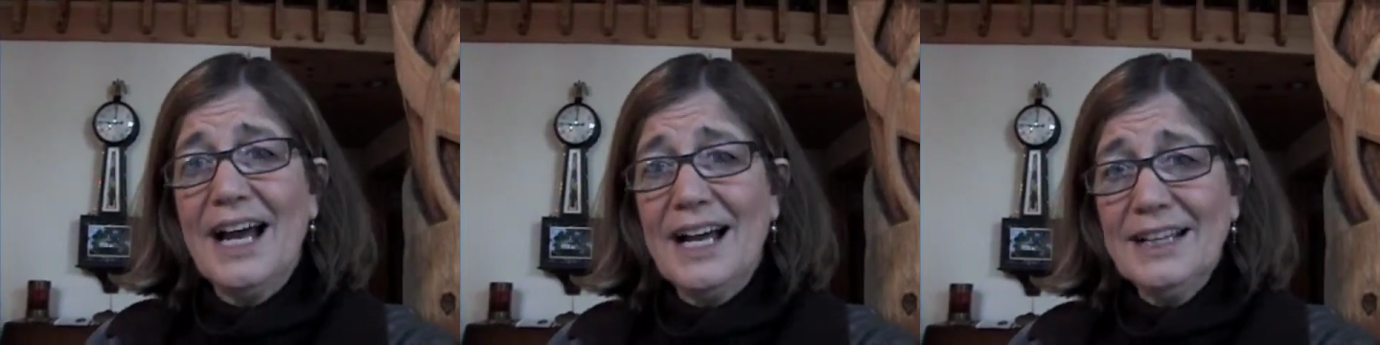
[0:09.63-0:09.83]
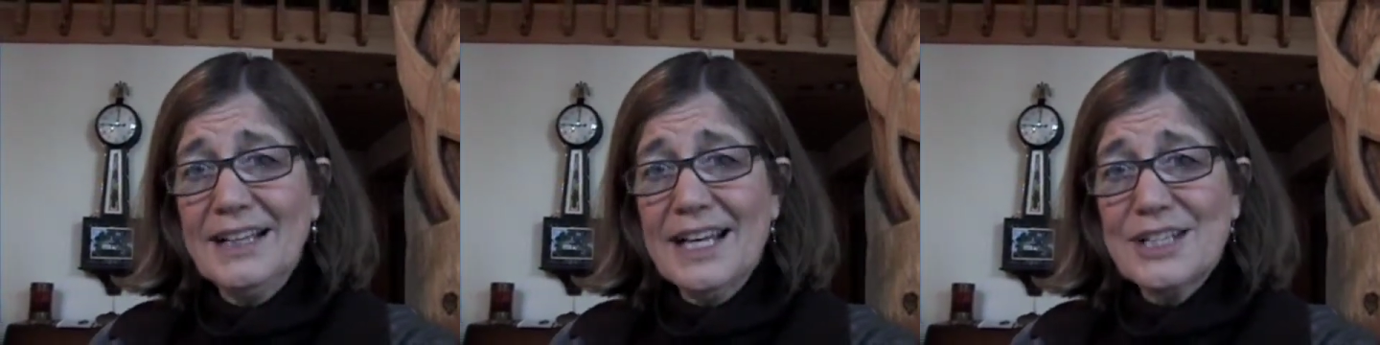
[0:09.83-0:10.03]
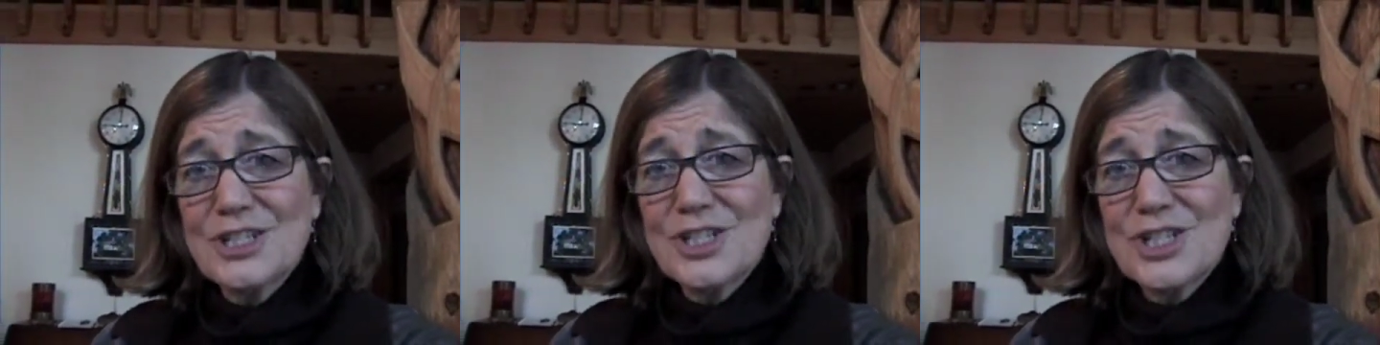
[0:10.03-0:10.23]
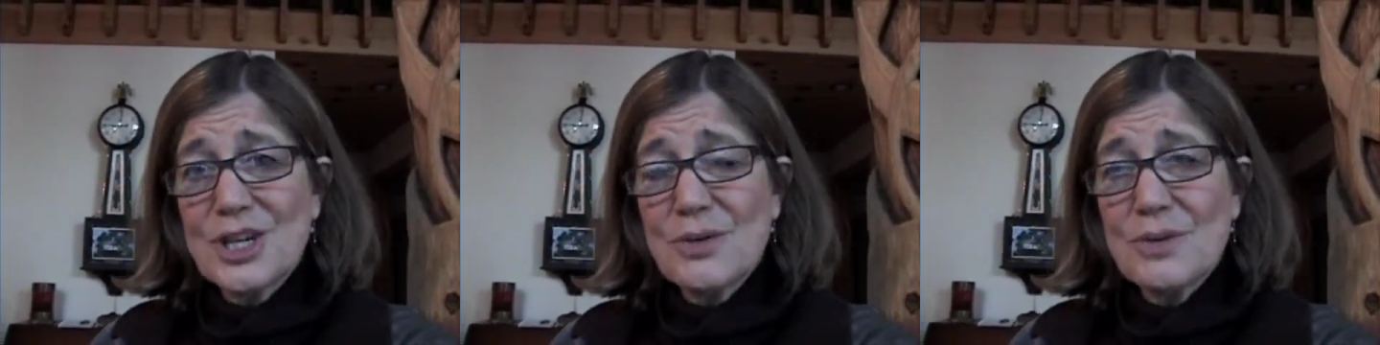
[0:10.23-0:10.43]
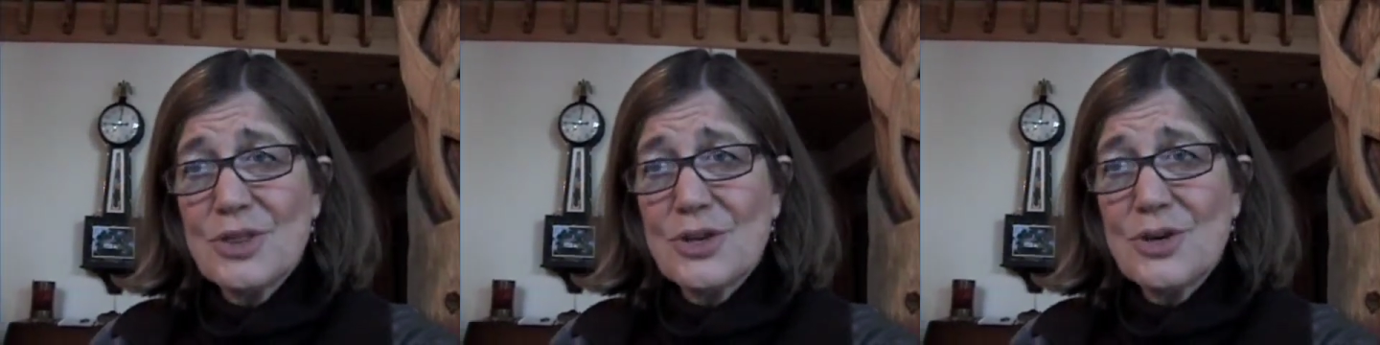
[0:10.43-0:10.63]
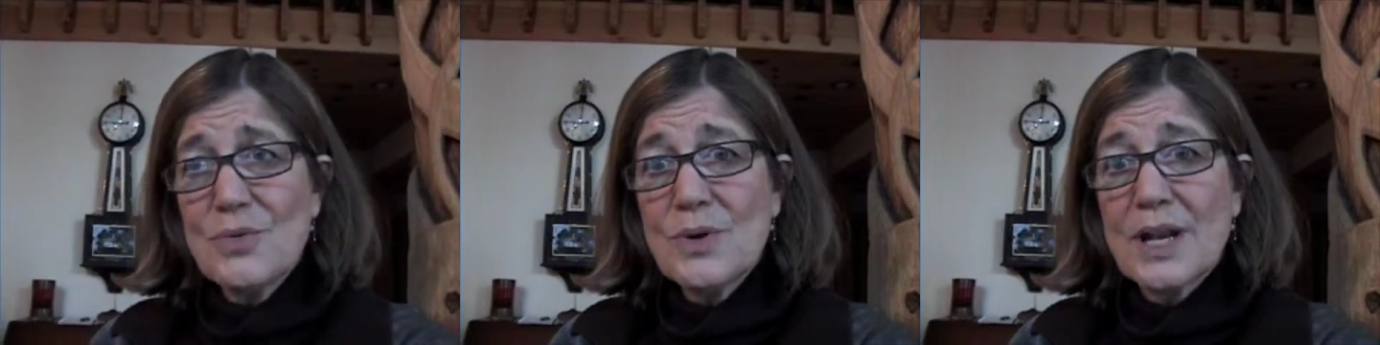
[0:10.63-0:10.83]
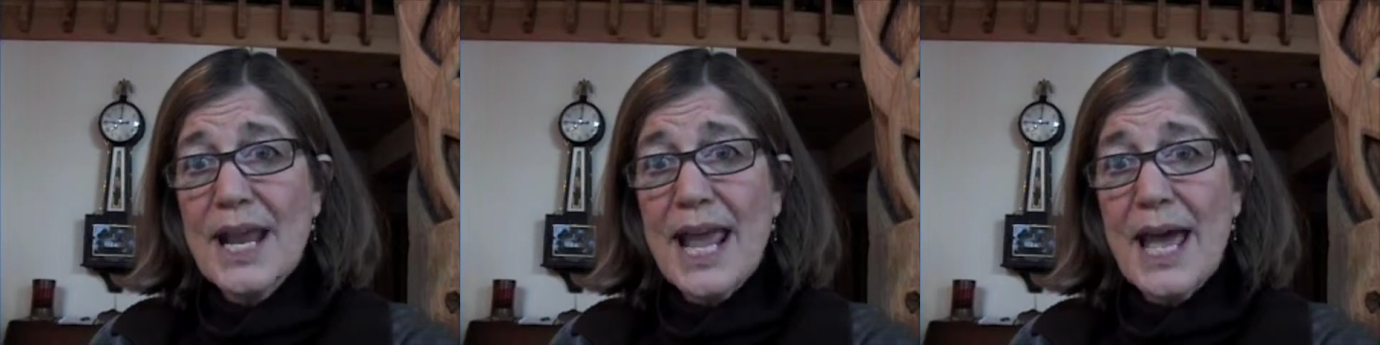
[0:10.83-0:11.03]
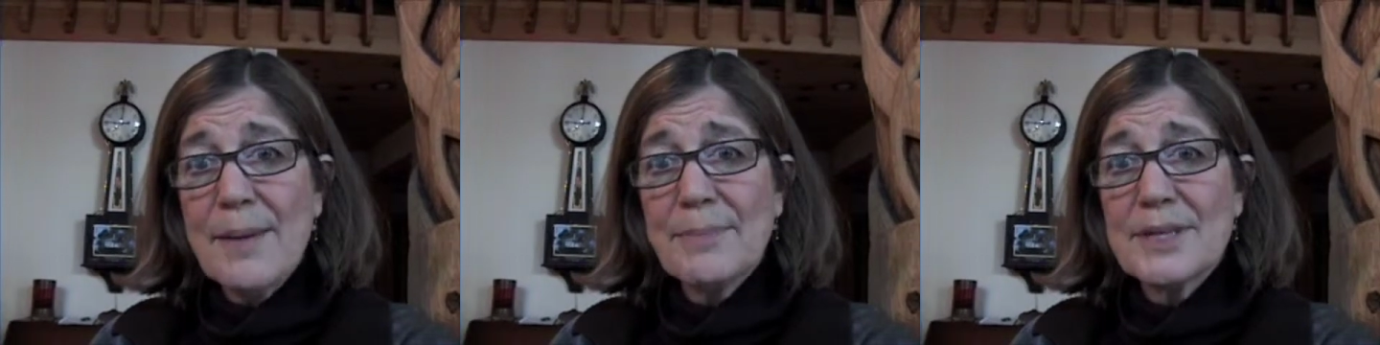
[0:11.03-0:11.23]
I'd like to share with you what
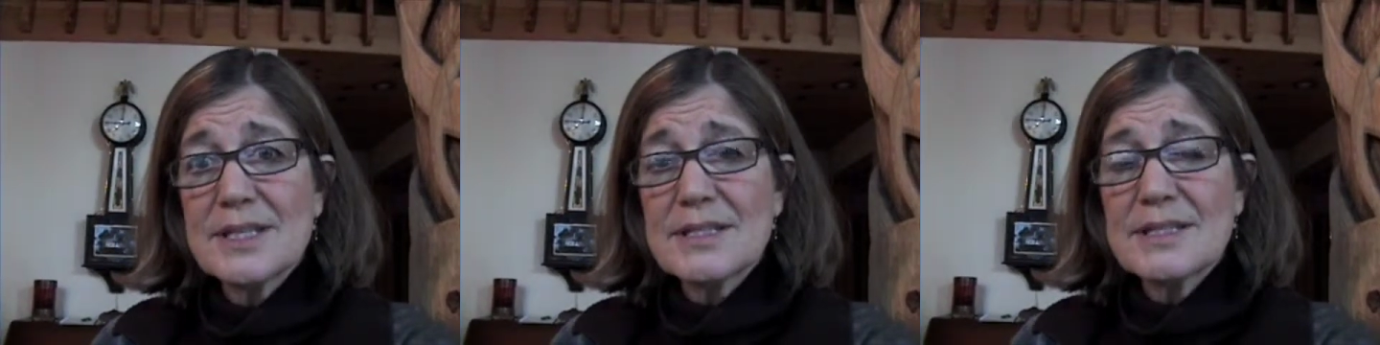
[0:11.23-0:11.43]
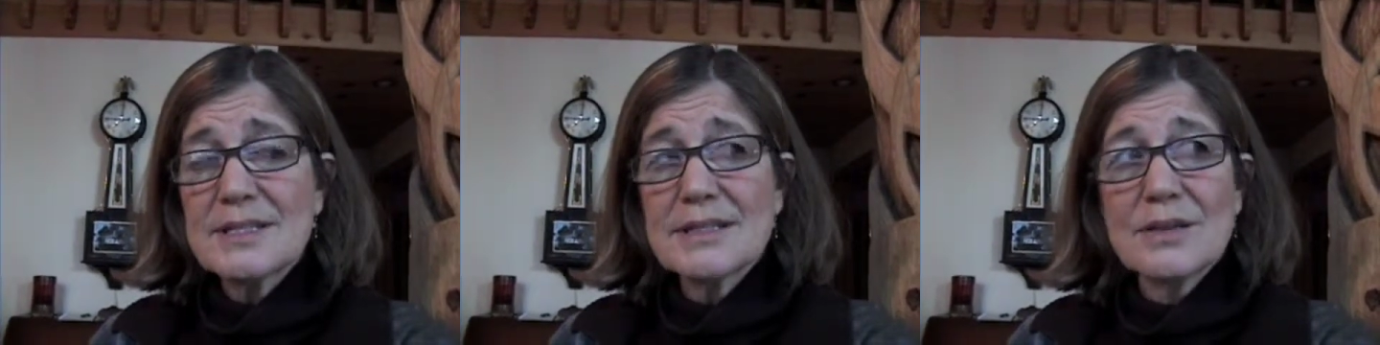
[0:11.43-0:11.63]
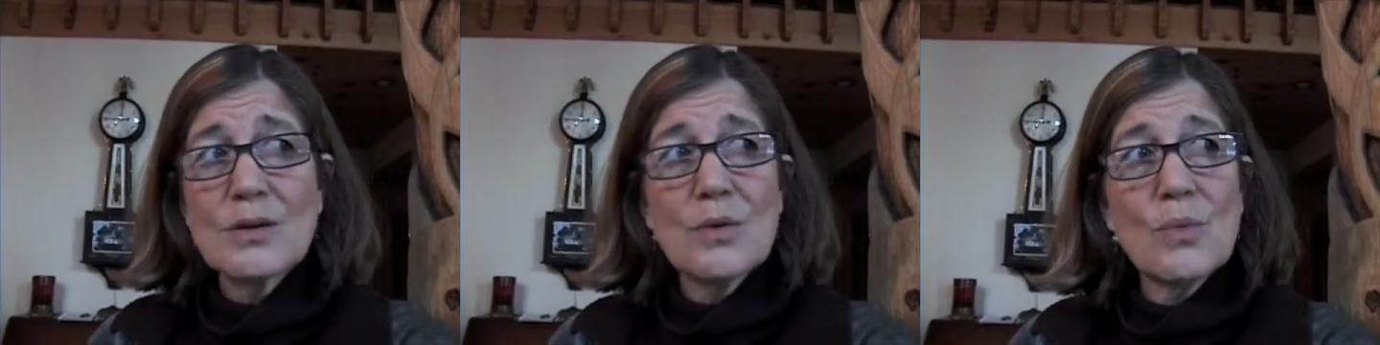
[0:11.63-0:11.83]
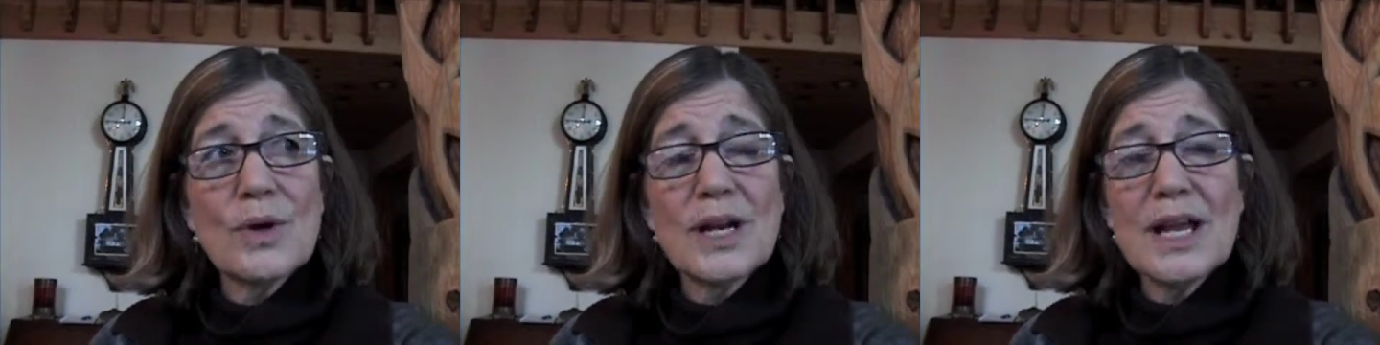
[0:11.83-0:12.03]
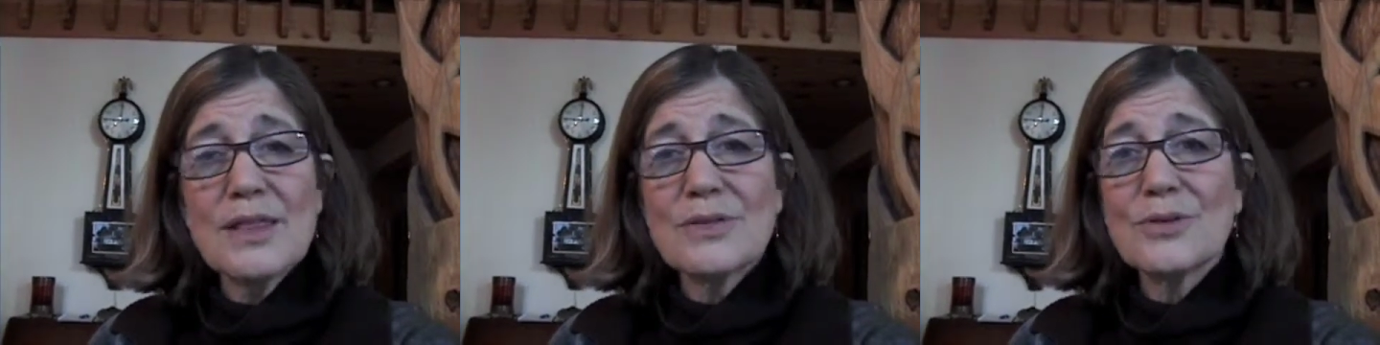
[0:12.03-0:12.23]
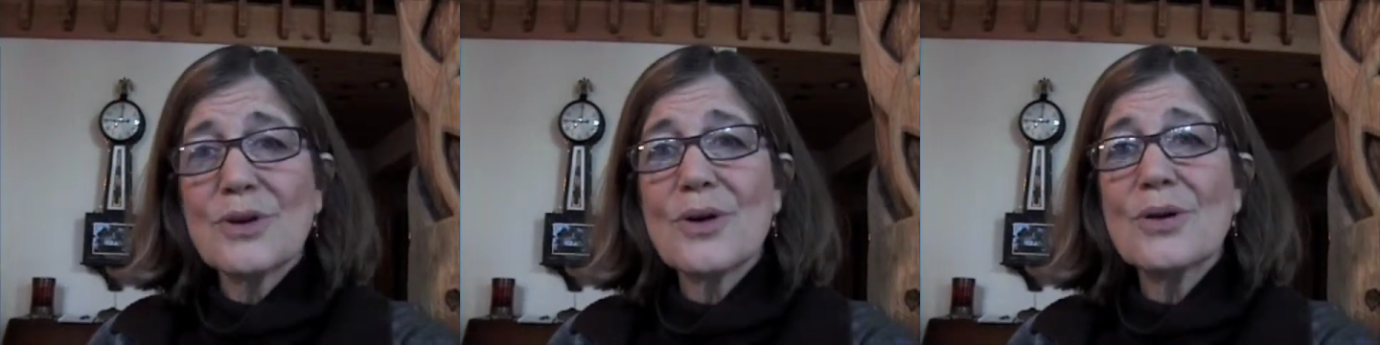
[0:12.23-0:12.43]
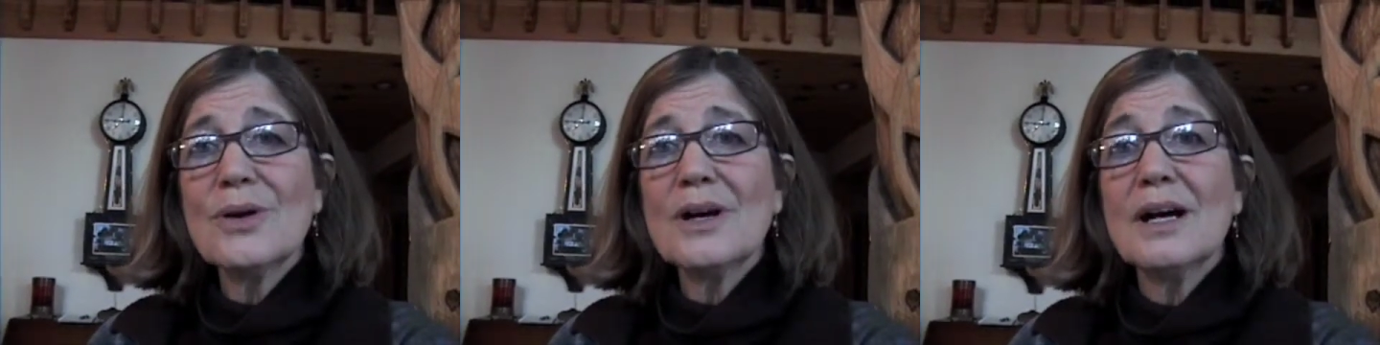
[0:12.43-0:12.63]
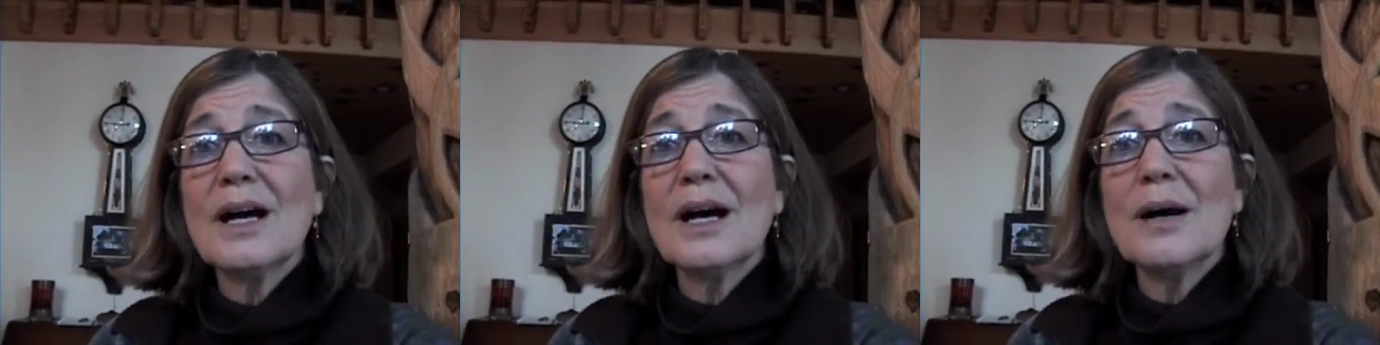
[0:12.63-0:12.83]
happens when I throw